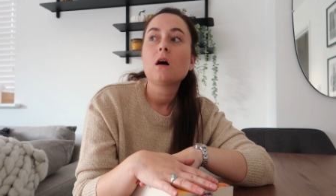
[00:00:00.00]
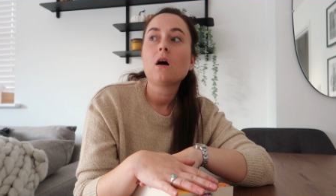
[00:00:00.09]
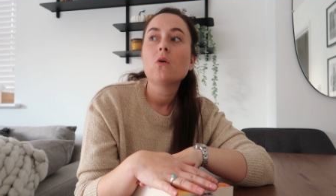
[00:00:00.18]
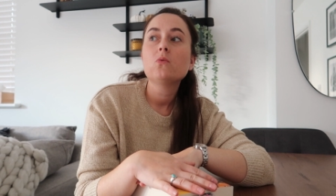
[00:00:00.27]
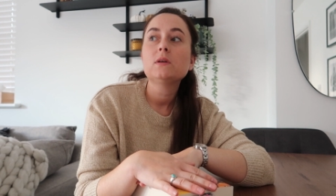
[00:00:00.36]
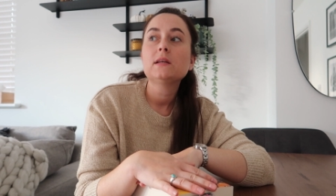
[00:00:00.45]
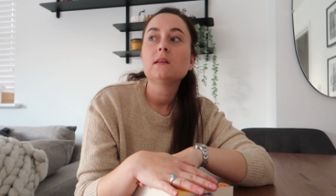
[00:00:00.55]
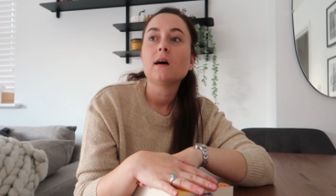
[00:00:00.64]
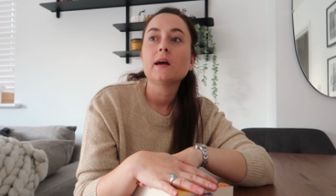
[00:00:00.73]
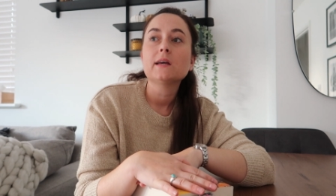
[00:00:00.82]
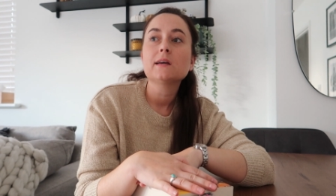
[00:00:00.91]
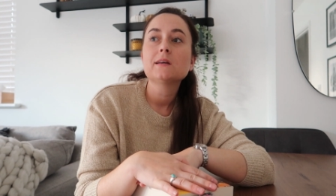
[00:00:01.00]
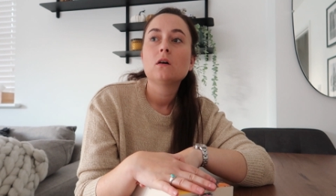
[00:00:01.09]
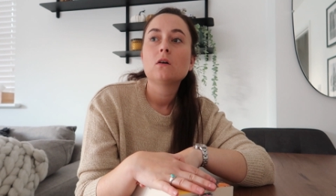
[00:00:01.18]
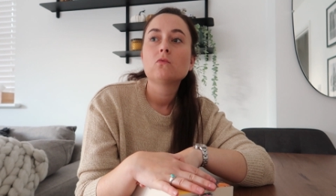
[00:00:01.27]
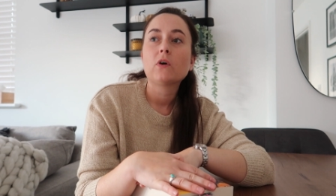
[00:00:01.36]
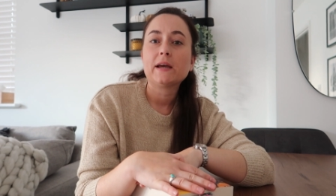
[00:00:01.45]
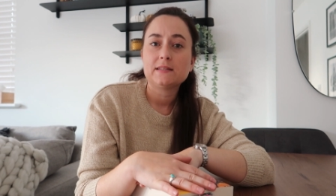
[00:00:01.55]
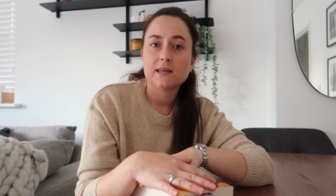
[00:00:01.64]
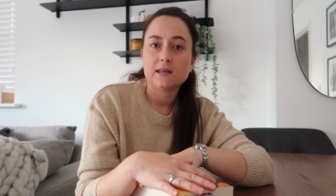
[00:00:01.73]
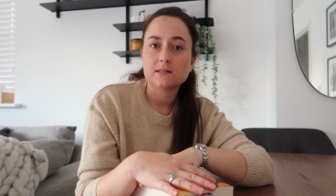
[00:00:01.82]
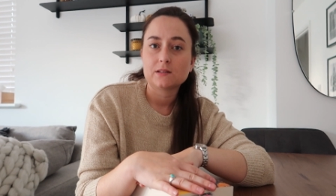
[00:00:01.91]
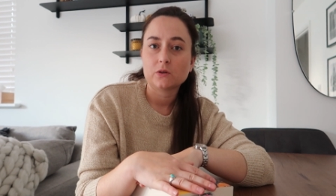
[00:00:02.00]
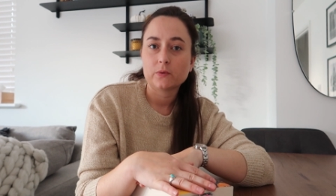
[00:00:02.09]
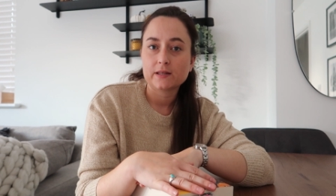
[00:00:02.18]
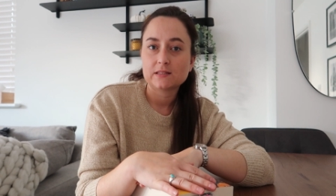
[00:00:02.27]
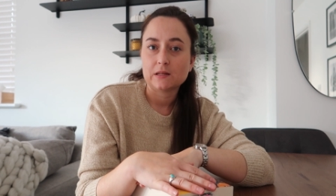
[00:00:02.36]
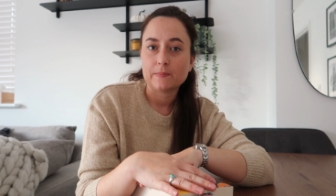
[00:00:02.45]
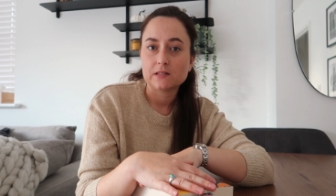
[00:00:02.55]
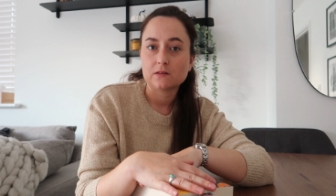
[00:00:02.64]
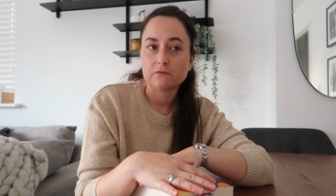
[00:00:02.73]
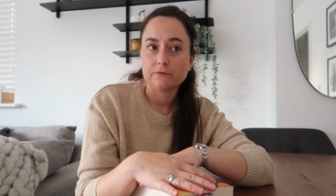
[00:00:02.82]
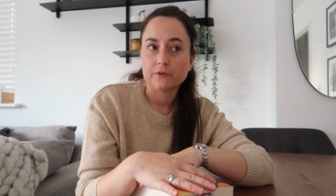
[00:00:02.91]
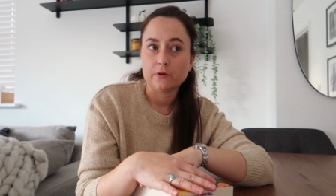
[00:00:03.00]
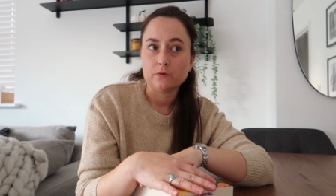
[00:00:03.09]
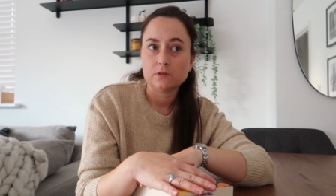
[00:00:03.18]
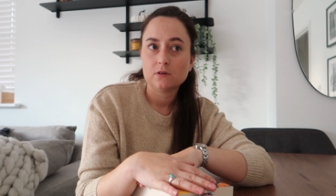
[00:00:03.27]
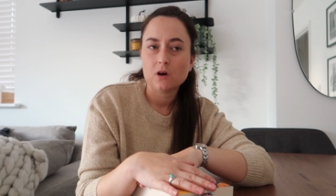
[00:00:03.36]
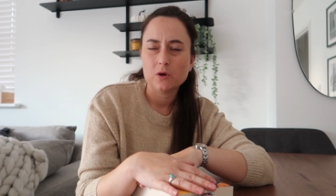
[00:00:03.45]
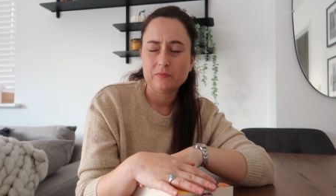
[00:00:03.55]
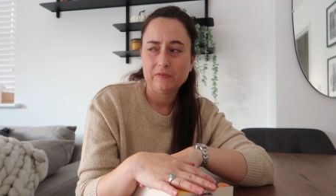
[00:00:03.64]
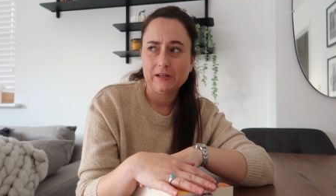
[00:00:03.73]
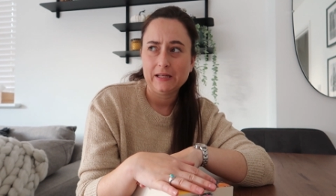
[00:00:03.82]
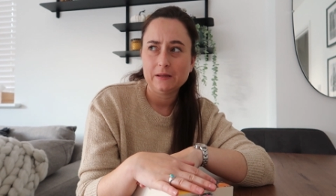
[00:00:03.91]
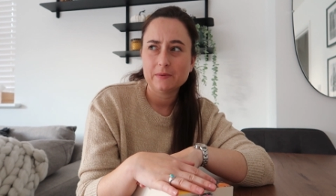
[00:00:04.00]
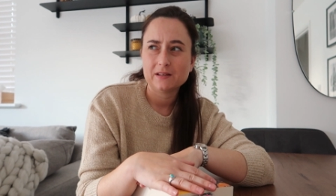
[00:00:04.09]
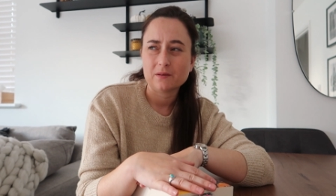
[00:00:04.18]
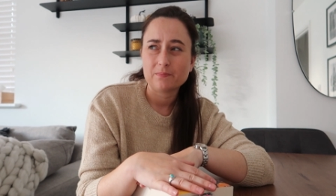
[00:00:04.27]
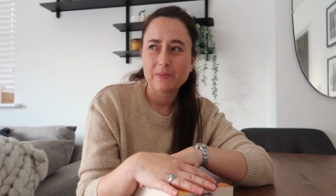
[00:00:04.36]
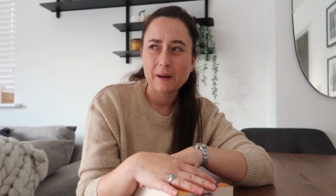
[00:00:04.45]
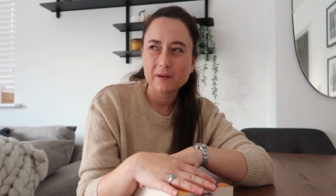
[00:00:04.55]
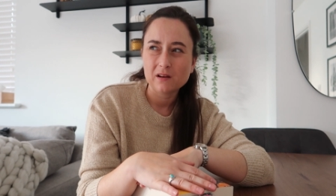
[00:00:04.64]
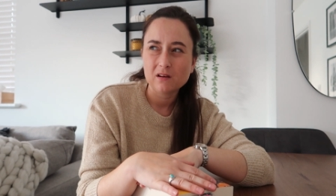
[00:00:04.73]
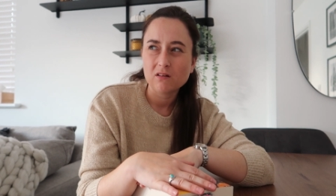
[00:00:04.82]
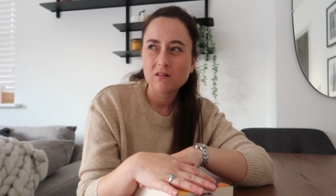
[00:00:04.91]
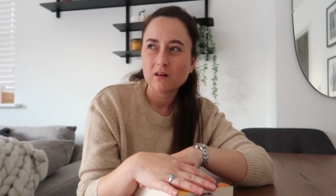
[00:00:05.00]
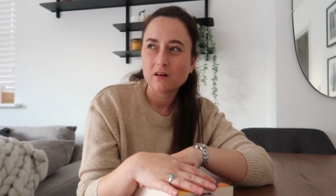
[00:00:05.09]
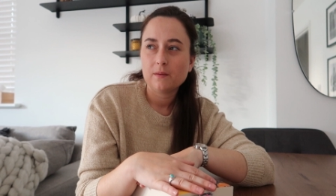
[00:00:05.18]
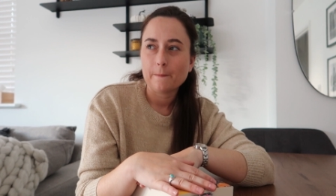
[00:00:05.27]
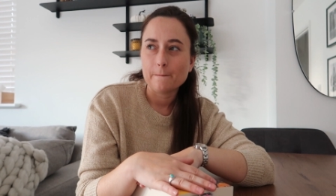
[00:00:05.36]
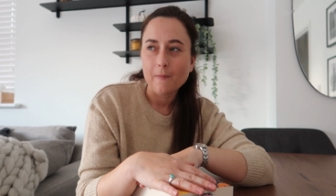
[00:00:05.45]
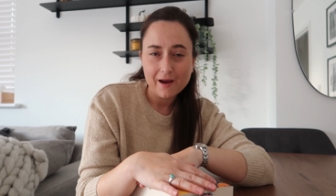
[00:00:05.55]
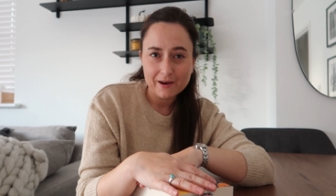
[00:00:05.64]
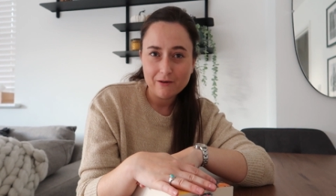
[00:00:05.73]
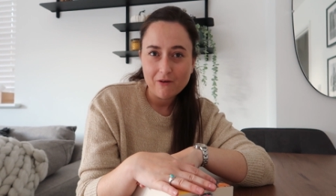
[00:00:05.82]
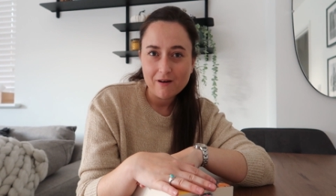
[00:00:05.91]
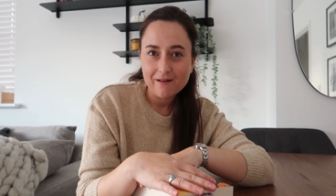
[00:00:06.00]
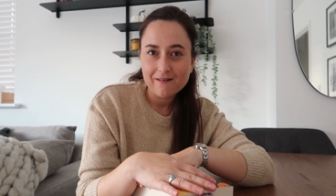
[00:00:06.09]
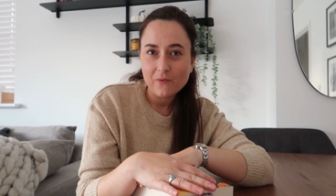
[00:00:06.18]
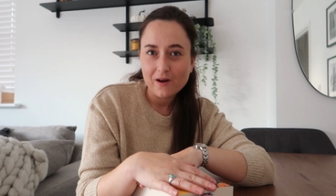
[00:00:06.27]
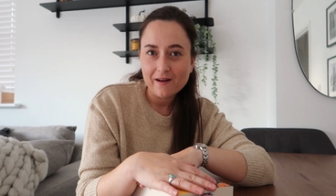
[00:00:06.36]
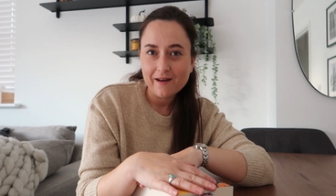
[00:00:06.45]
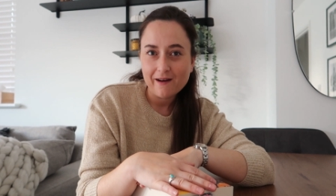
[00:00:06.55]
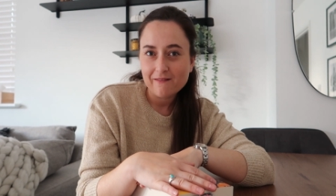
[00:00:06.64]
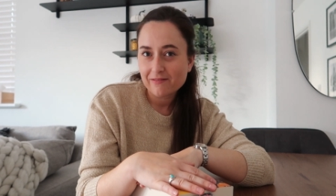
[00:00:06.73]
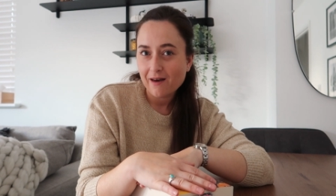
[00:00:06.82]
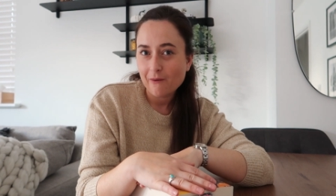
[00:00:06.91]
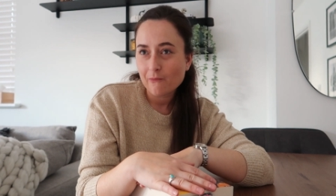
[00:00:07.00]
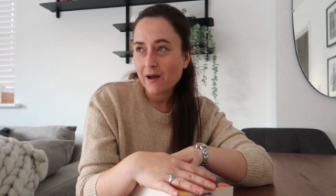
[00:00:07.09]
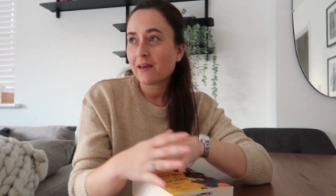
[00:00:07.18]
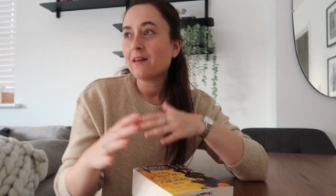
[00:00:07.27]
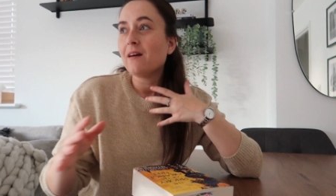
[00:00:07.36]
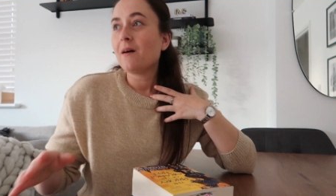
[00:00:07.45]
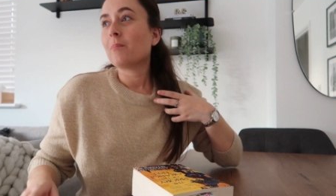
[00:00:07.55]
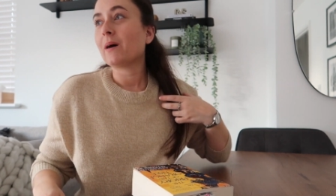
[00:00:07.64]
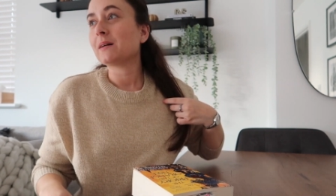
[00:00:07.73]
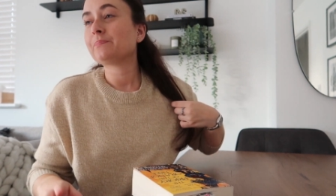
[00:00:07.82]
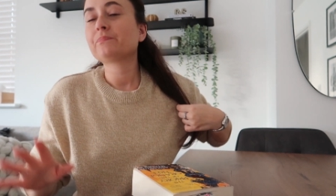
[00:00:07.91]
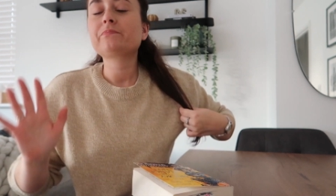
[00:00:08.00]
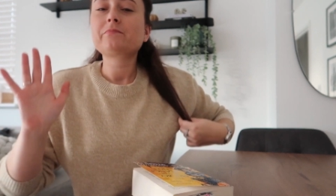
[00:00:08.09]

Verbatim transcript: Only like ratings and quick snippets of reviews, hopefully, because I babble a lot. Might not work out that way, but